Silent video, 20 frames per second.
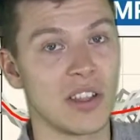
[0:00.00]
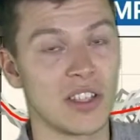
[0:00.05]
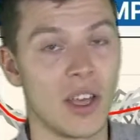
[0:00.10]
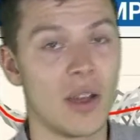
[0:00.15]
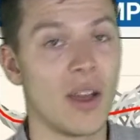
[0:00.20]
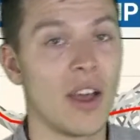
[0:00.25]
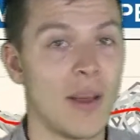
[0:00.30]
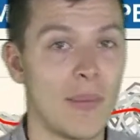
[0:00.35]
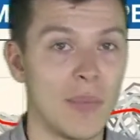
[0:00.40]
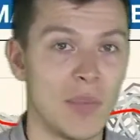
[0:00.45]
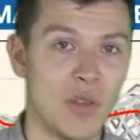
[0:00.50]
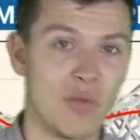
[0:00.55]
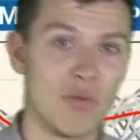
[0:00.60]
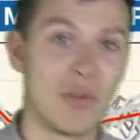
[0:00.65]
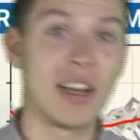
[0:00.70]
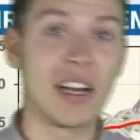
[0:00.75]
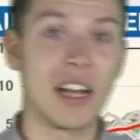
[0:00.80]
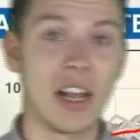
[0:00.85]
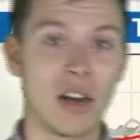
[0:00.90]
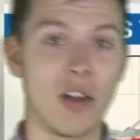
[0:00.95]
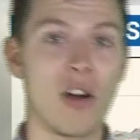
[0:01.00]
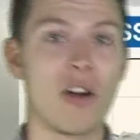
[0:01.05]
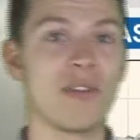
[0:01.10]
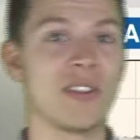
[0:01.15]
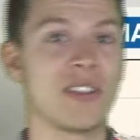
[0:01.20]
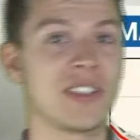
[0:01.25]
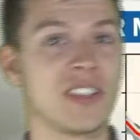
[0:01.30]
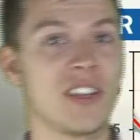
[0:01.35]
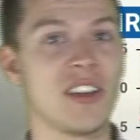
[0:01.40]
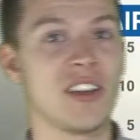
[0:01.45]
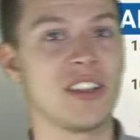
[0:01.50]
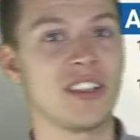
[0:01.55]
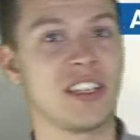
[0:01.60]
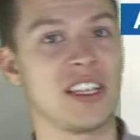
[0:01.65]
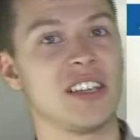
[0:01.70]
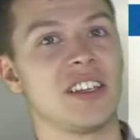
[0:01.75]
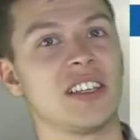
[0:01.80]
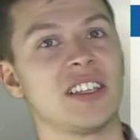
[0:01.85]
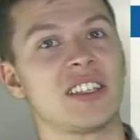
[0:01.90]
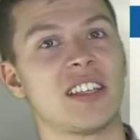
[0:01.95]
So really a lot of uncertainty
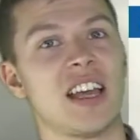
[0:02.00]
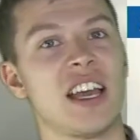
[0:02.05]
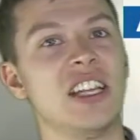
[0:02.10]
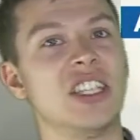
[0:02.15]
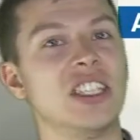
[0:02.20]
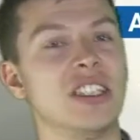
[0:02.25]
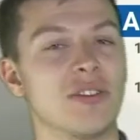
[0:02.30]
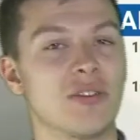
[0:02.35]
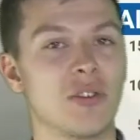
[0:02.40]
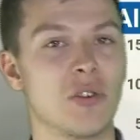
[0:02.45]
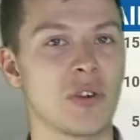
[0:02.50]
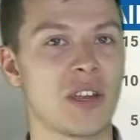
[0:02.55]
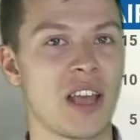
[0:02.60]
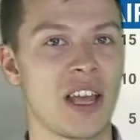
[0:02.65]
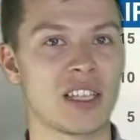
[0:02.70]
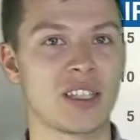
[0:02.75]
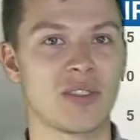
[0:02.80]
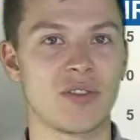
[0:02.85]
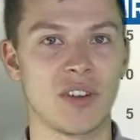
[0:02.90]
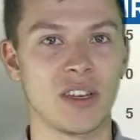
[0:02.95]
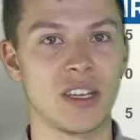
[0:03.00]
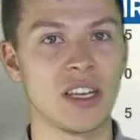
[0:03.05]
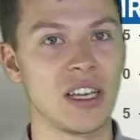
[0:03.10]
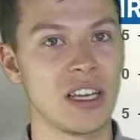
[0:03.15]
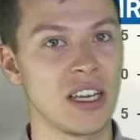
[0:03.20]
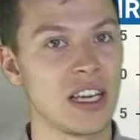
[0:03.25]
at this stage in the forecast for